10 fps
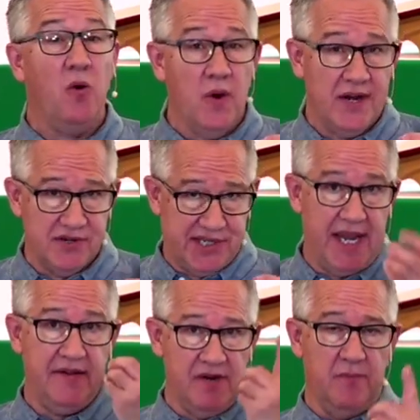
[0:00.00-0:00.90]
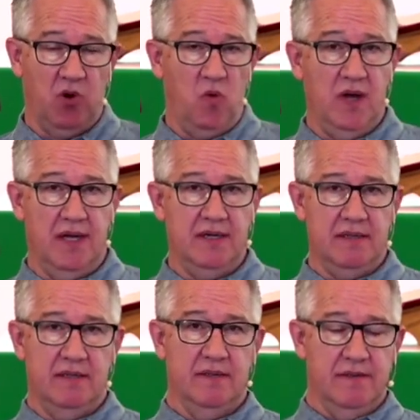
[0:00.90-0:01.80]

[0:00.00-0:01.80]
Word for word: we are saved, number one,